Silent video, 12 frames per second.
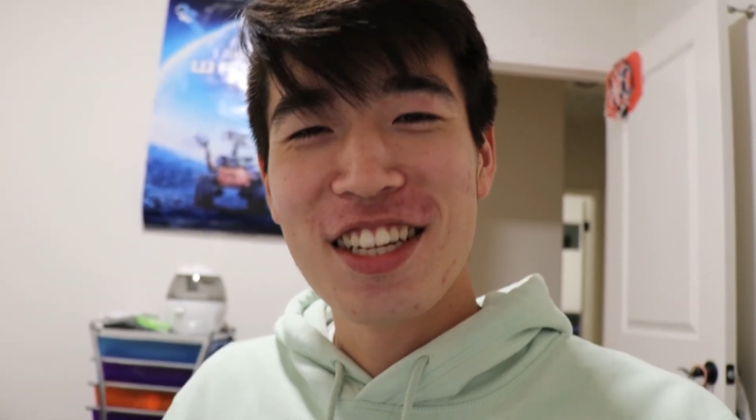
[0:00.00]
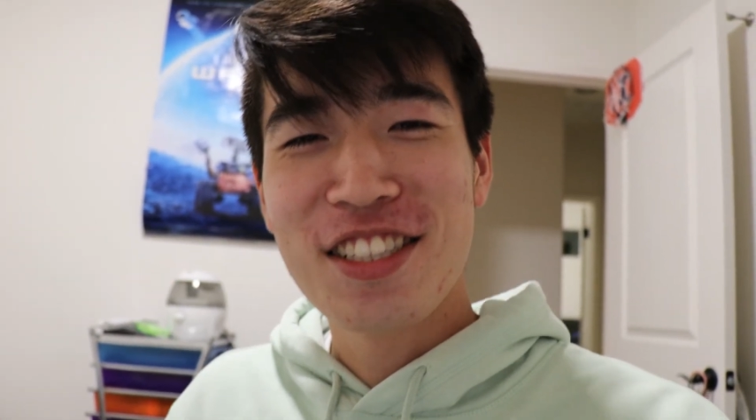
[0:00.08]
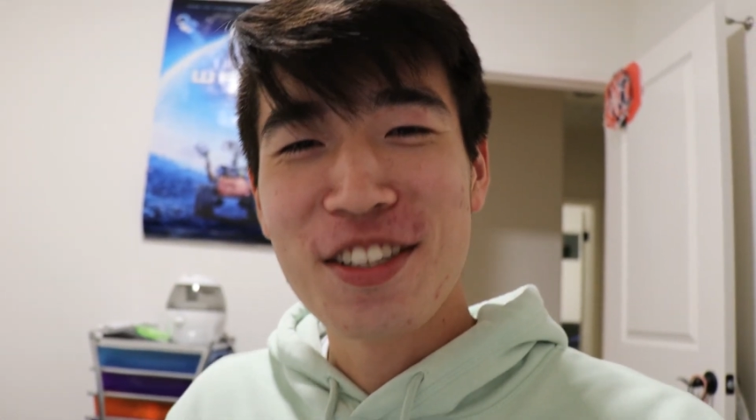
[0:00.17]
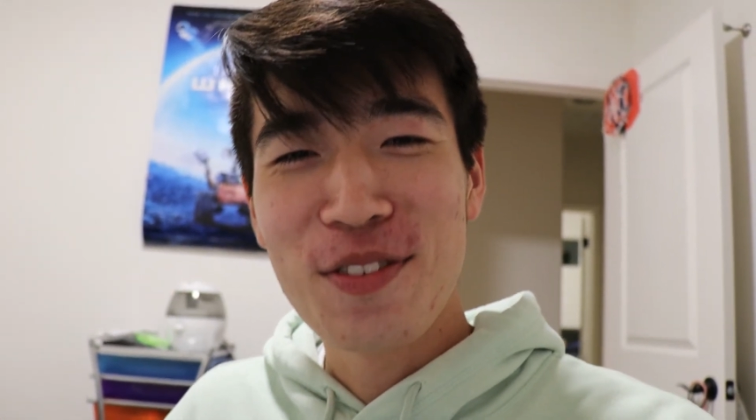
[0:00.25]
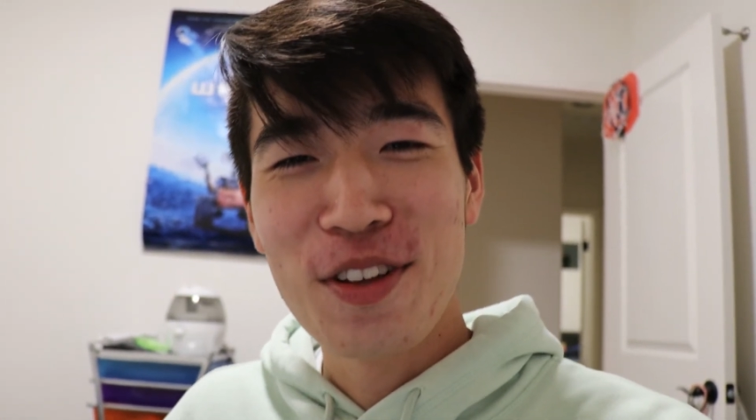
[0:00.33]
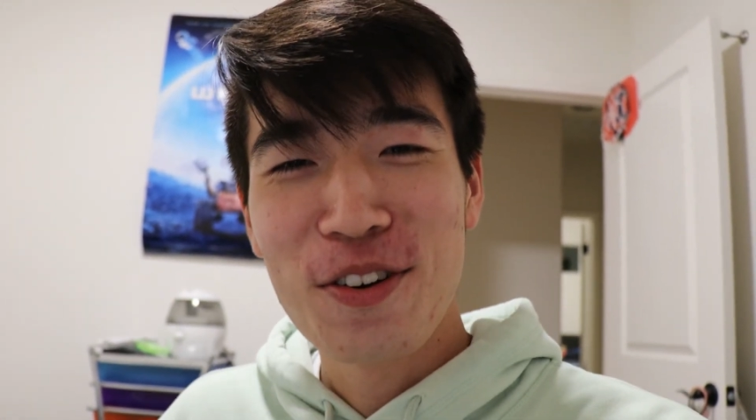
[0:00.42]

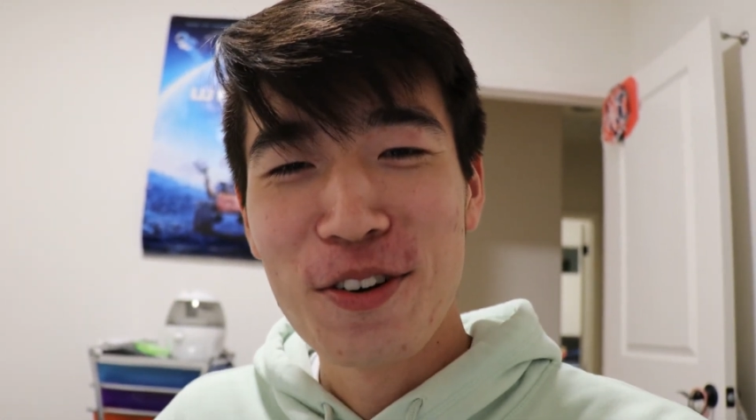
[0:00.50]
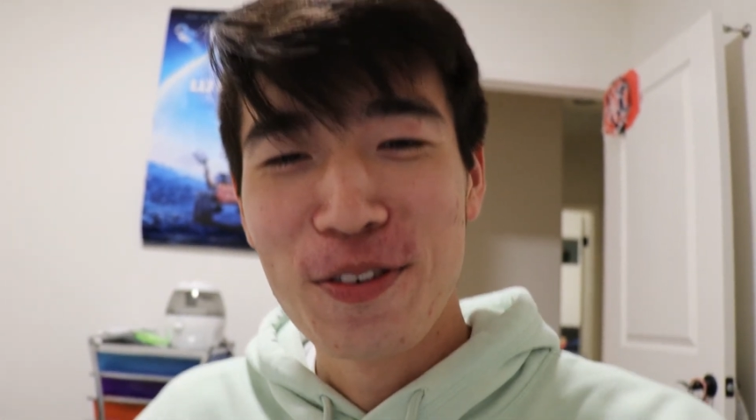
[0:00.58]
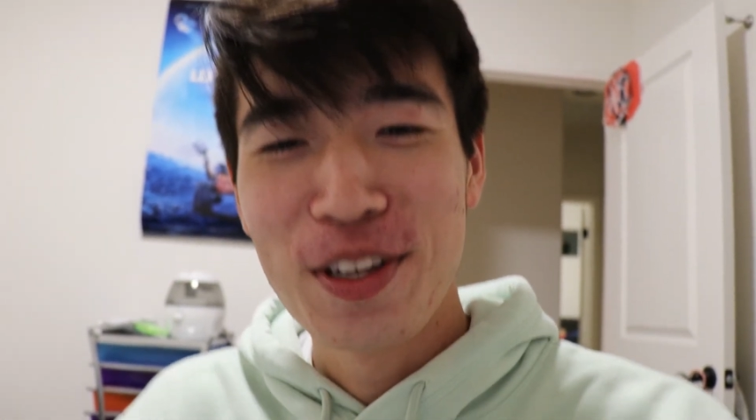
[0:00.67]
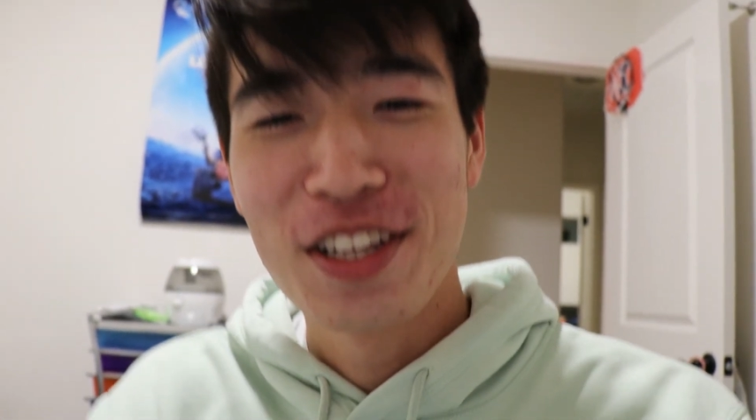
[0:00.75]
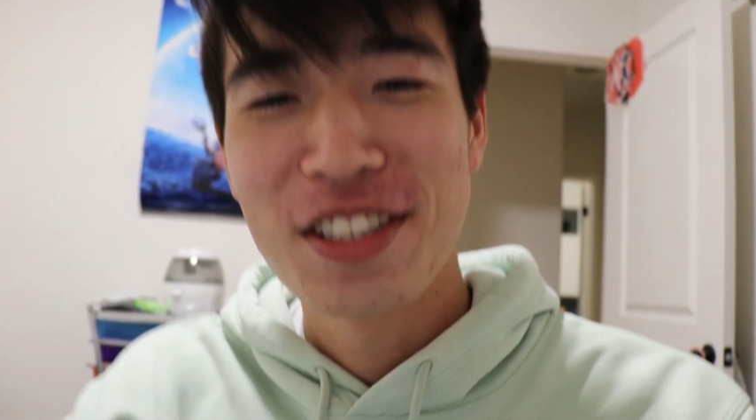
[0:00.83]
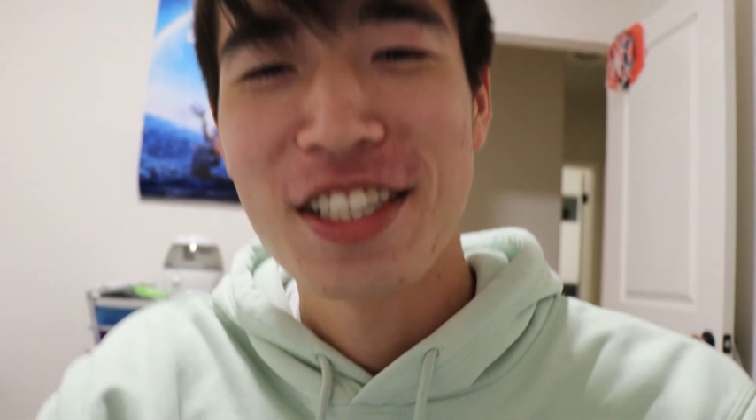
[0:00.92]
that's something cool
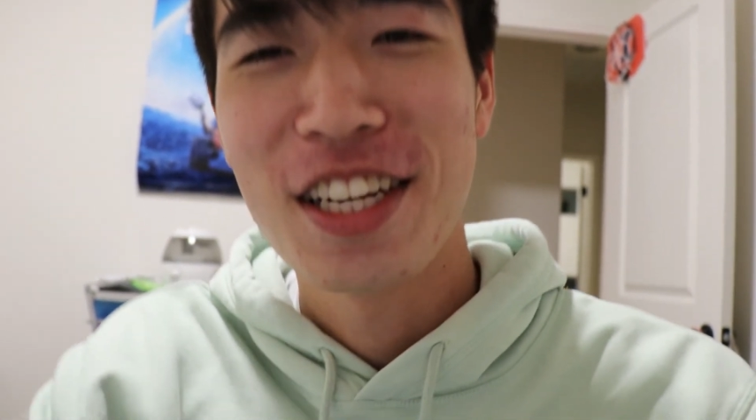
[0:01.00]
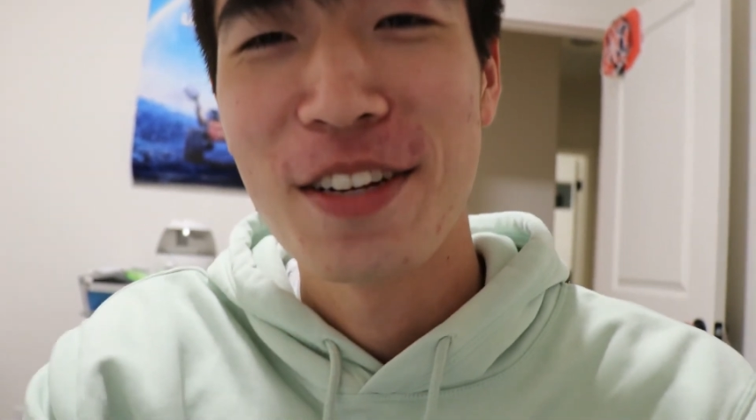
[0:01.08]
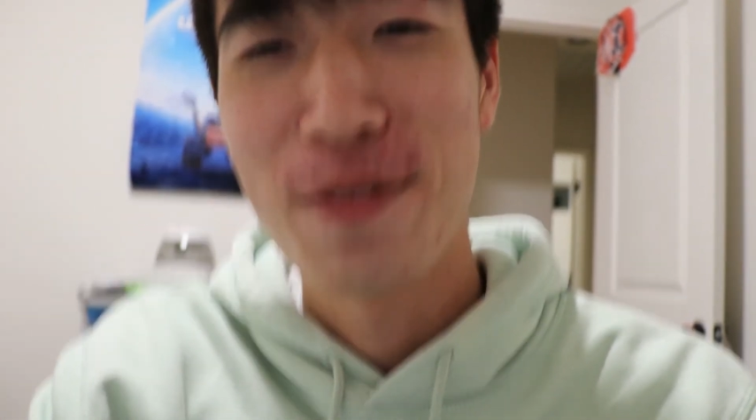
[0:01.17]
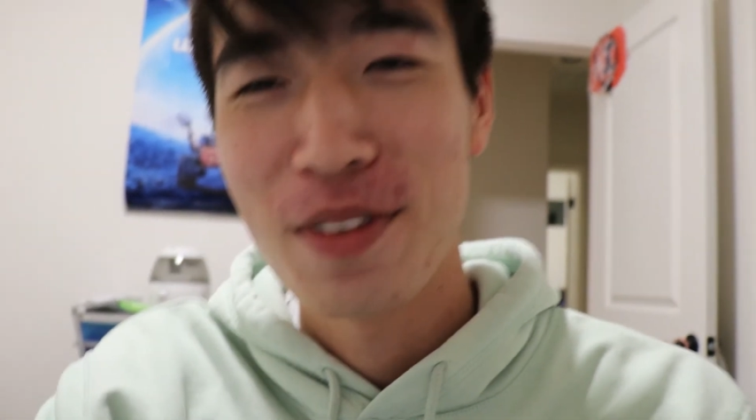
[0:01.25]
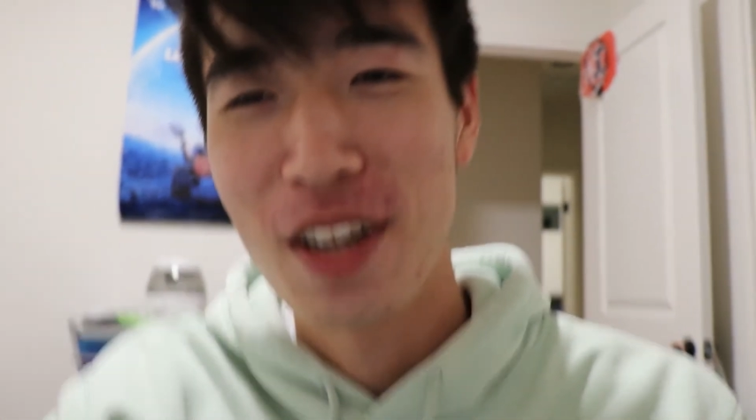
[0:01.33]
we learned today.